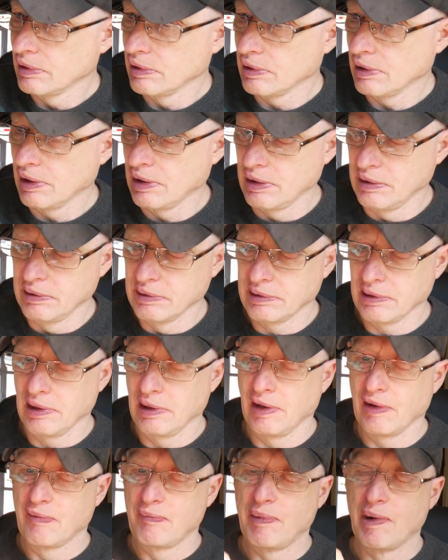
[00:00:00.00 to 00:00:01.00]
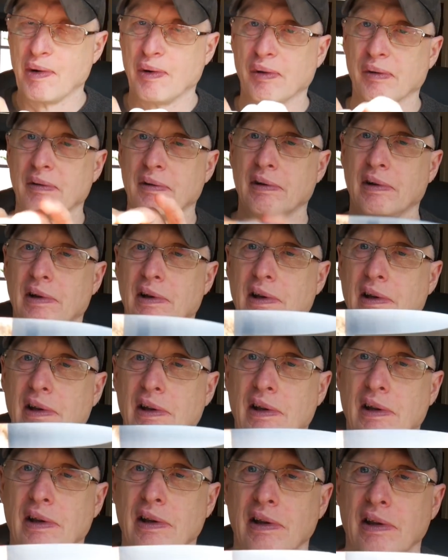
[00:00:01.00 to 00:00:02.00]
and uh, I've built
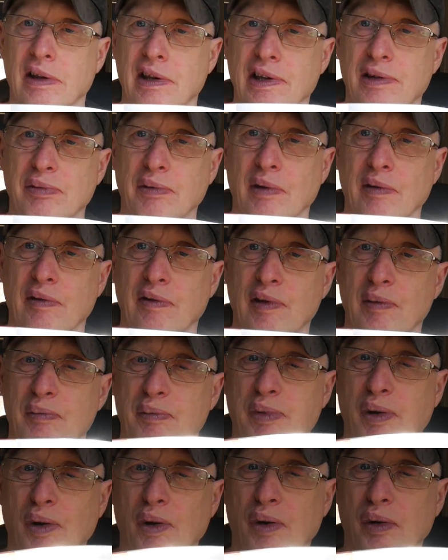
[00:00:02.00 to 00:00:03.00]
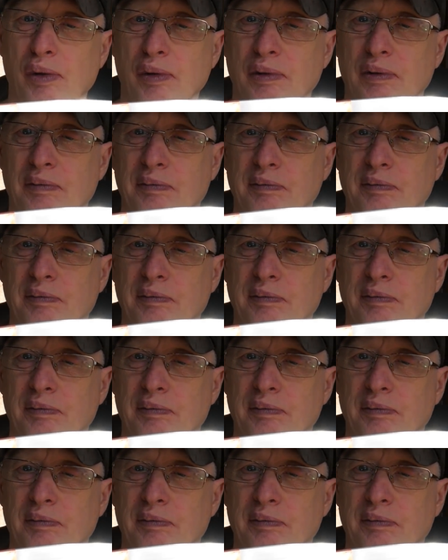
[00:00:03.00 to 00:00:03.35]
this one for Paul